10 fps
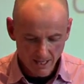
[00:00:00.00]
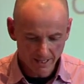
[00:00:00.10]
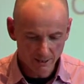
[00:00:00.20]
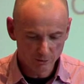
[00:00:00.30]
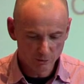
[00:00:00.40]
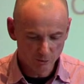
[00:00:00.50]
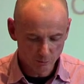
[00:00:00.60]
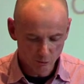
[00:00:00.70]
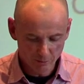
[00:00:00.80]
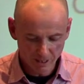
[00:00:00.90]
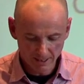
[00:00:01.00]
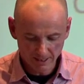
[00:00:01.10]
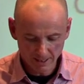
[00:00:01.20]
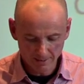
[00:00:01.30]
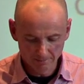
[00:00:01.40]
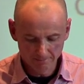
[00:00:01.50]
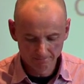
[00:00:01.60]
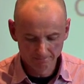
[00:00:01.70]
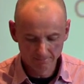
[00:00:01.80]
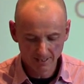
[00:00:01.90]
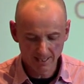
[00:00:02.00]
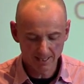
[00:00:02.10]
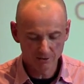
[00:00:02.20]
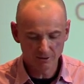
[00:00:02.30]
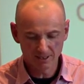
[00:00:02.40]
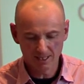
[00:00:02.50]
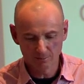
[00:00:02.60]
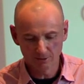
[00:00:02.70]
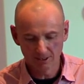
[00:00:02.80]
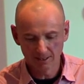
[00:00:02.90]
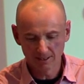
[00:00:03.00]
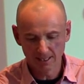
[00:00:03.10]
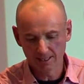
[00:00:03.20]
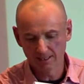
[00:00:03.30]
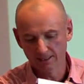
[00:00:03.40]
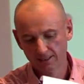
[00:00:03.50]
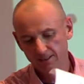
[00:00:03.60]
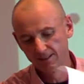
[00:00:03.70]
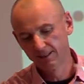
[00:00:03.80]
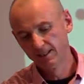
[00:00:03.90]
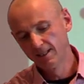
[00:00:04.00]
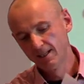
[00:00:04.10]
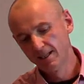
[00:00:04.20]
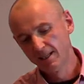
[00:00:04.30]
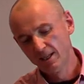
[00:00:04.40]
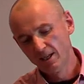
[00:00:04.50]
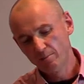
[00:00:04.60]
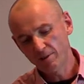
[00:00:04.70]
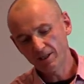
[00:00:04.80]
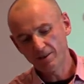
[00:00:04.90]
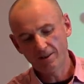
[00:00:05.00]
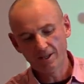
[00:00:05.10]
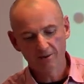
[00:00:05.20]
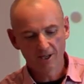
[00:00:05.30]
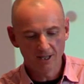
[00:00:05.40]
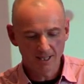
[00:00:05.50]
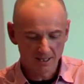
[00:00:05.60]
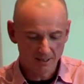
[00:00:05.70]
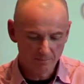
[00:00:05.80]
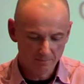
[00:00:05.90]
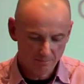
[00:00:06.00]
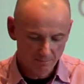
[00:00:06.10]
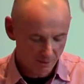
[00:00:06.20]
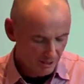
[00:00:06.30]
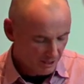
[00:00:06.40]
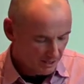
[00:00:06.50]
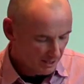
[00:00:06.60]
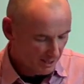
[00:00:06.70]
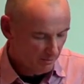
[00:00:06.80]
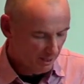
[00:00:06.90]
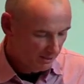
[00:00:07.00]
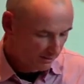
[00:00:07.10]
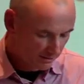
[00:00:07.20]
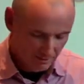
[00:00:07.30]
And I'll talk more about counterexamples in a second. But theory like the prisoner's dilemma